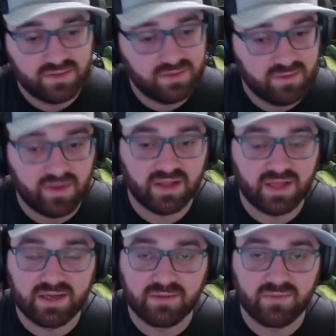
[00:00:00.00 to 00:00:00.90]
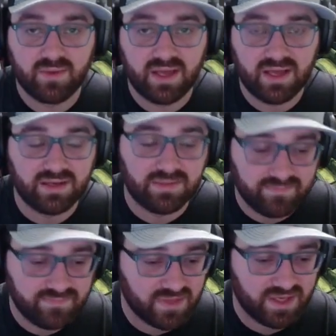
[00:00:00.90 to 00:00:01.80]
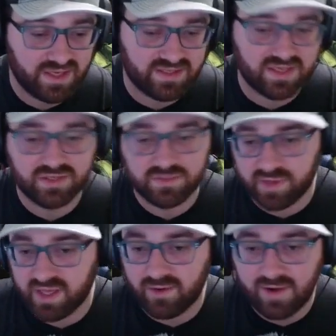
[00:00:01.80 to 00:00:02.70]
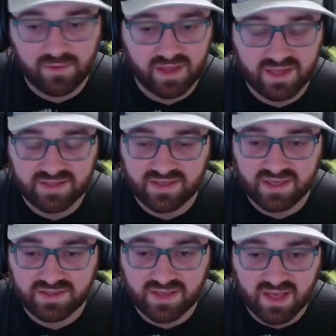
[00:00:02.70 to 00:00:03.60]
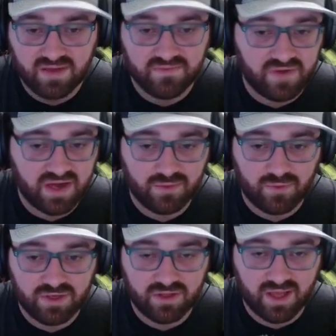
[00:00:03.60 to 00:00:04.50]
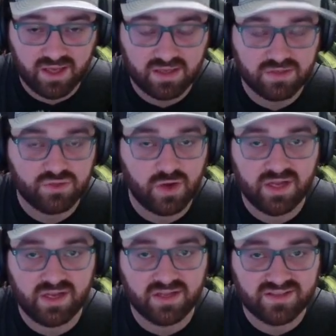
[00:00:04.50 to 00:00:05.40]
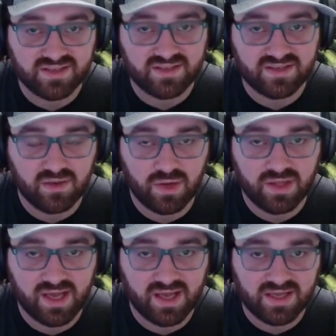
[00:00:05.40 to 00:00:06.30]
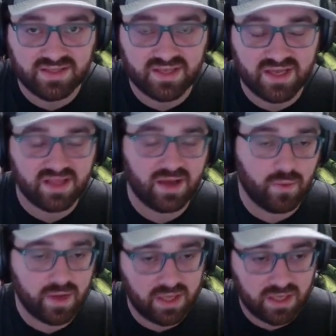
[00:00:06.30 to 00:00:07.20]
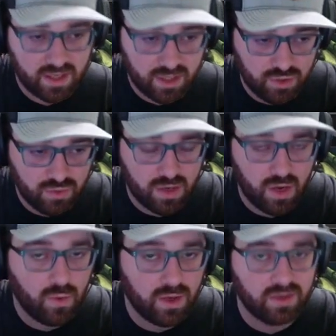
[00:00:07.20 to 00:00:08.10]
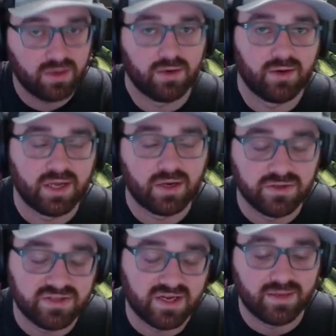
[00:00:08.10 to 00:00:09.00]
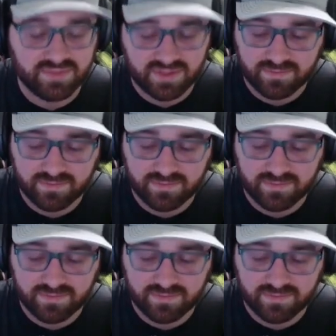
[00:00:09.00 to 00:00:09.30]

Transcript: You might like them, you might hate them. Like I said, just play around with headsets. Find the one you like. Try and consistently run that headset. That way you know what you're hearing at all times.